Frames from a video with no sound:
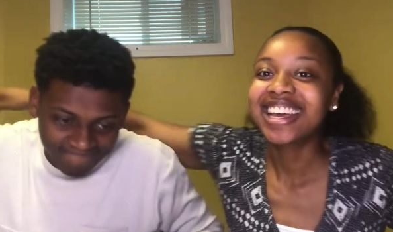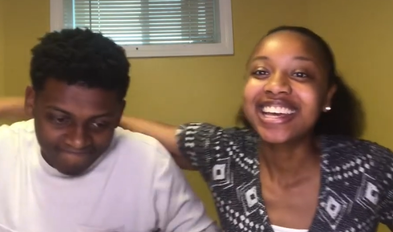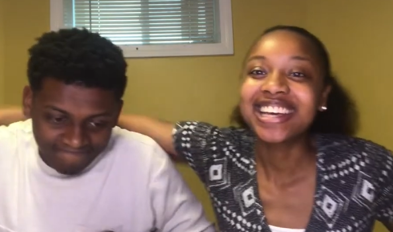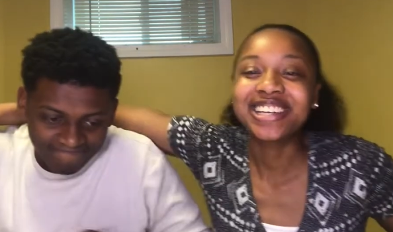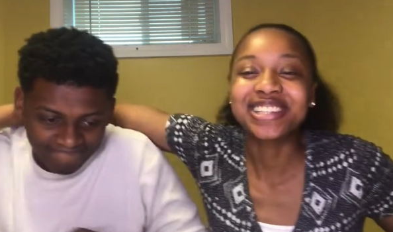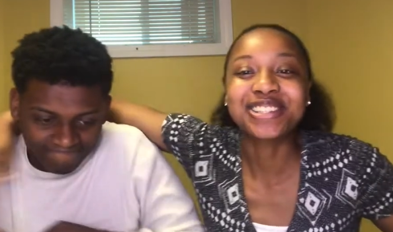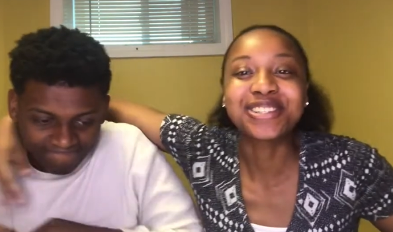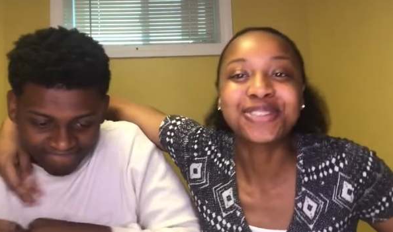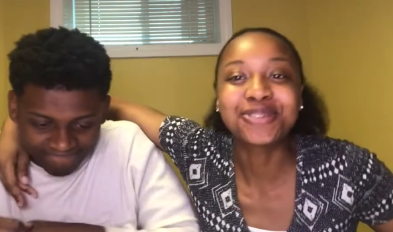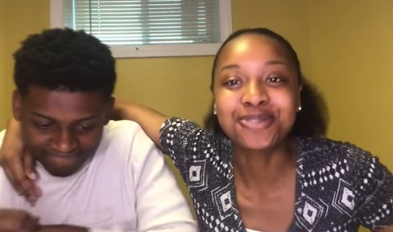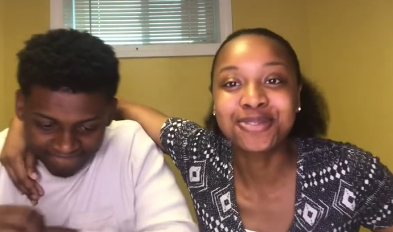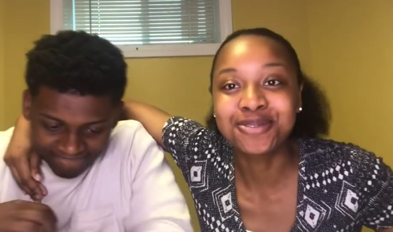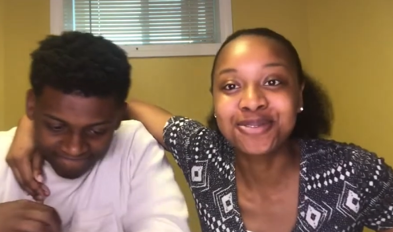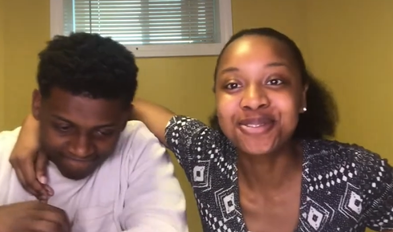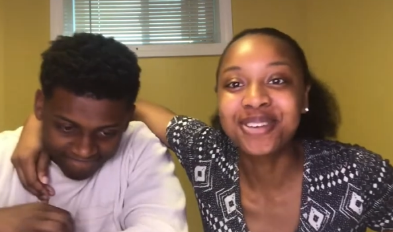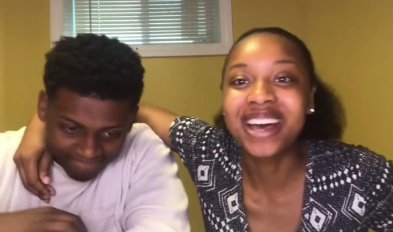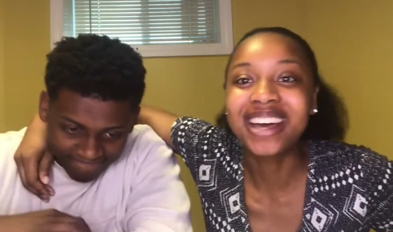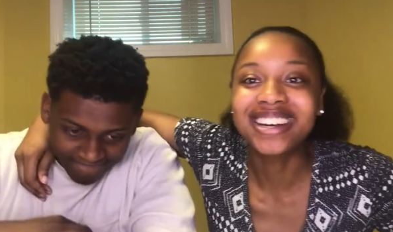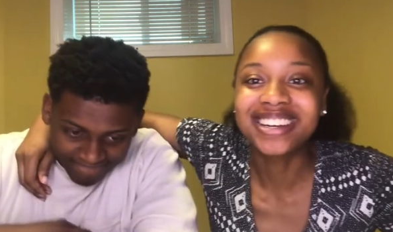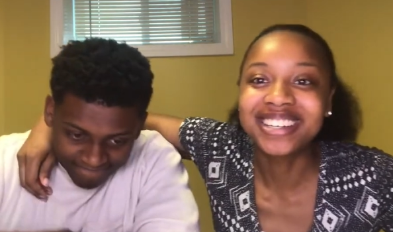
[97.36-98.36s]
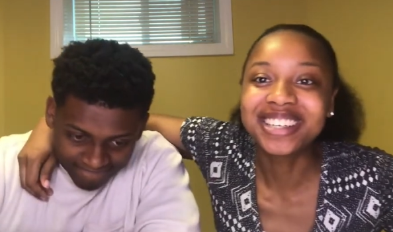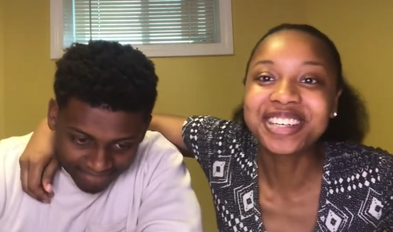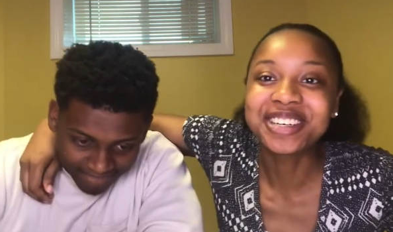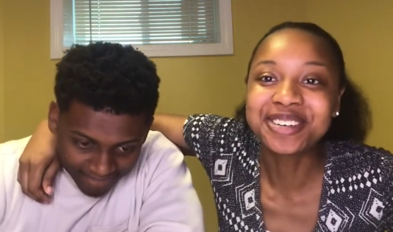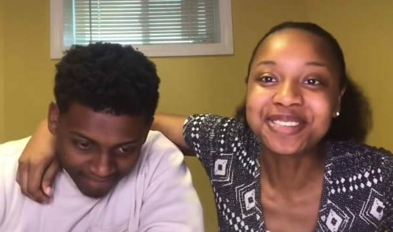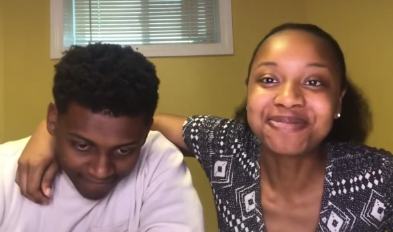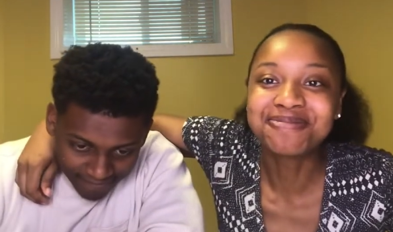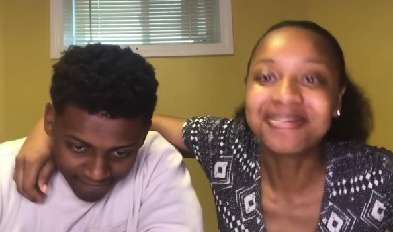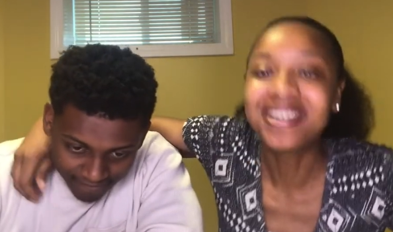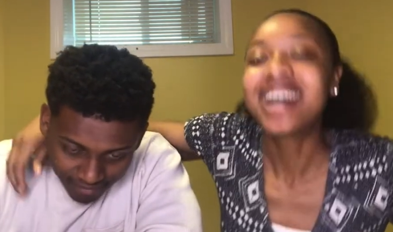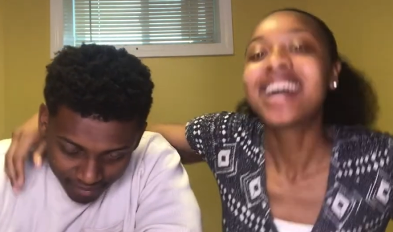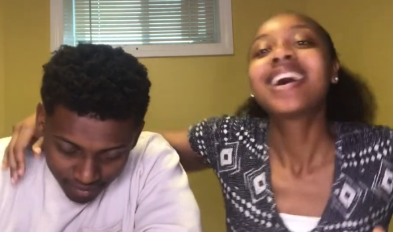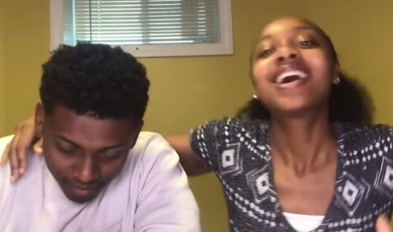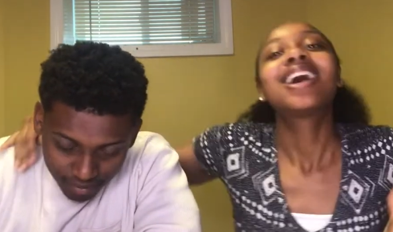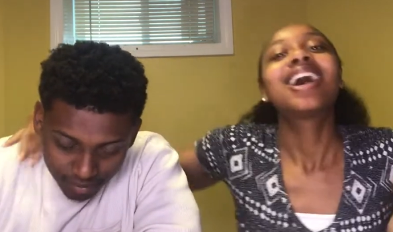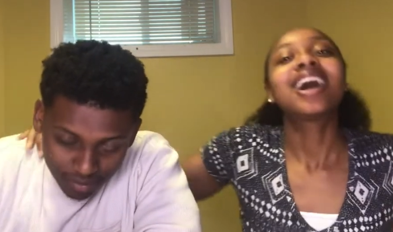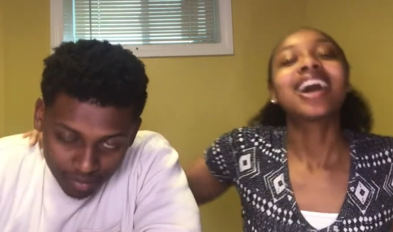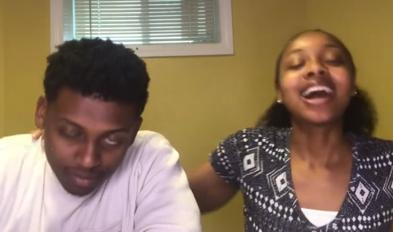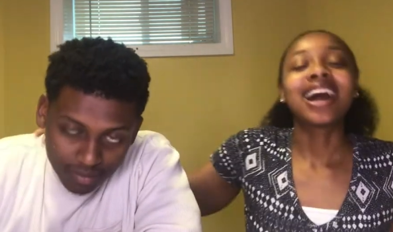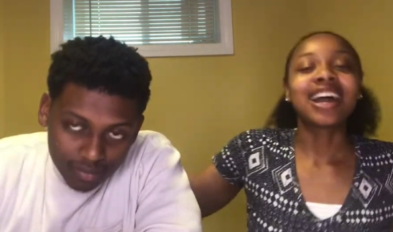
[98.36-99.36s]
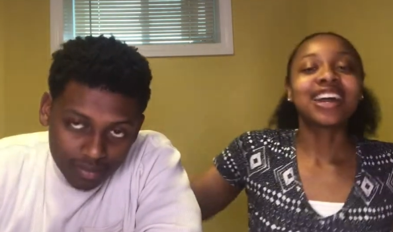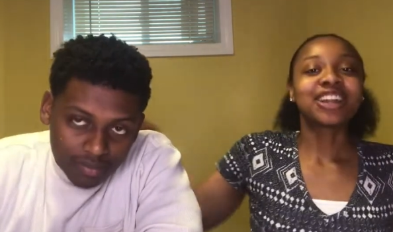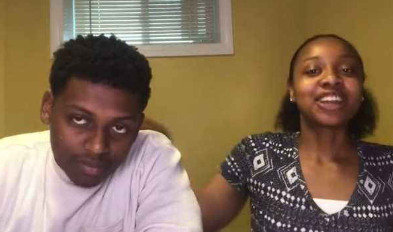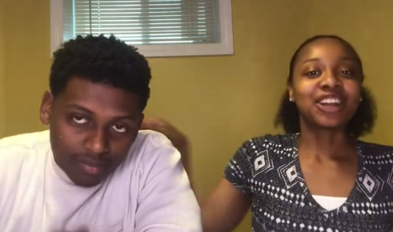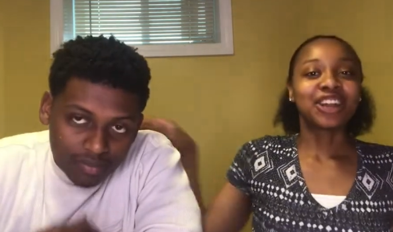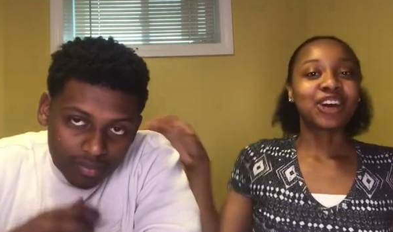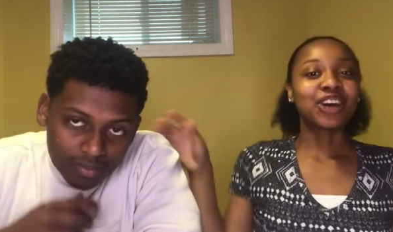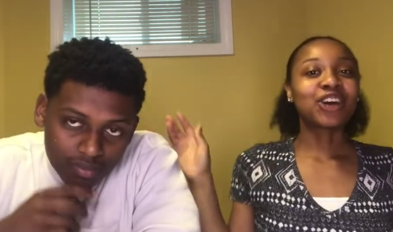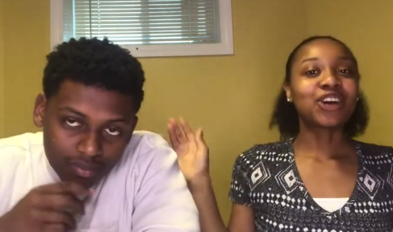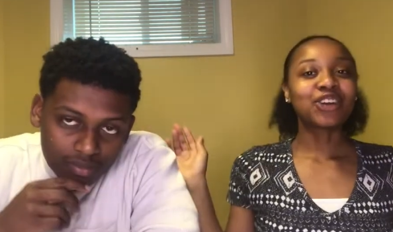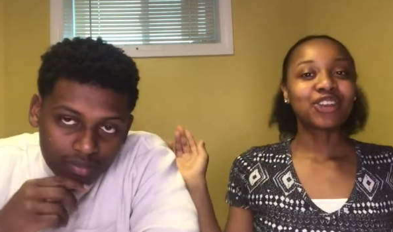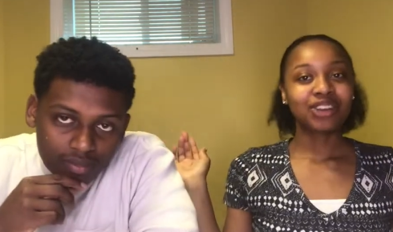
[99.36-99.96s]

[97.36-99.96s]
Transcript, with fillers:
Speaker 1: It's Venom. I know